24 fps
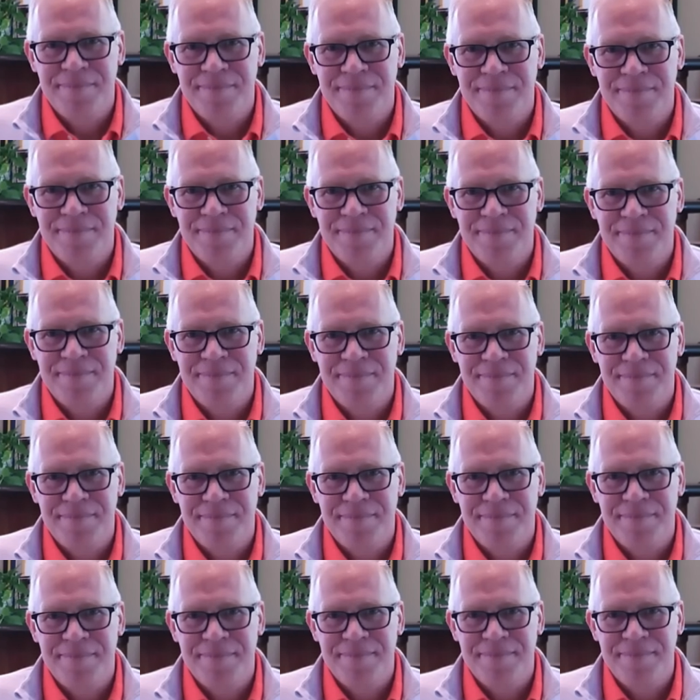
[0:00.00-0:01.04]

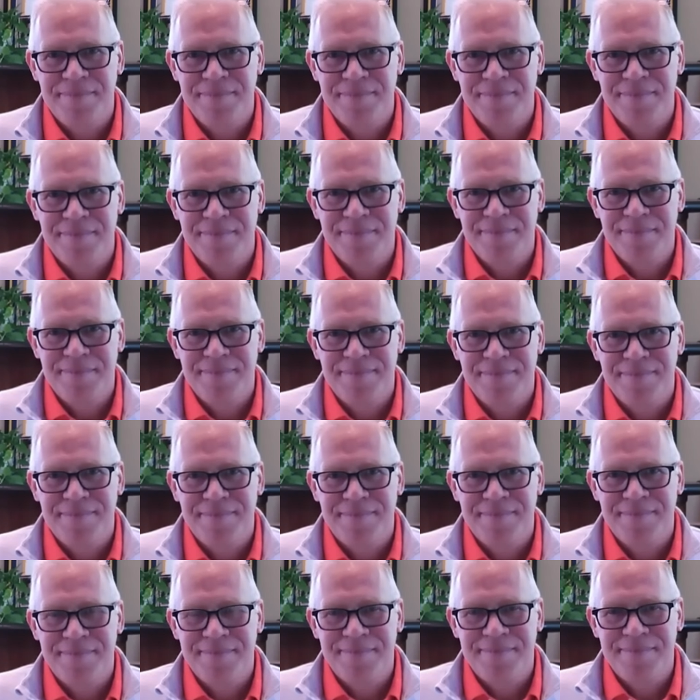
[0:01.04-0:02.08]

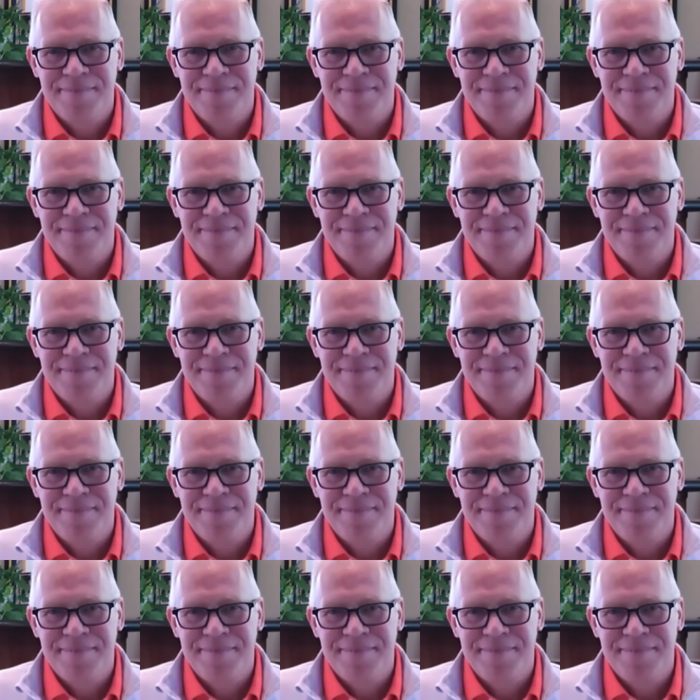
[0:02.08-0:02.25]
The person shown says nothing.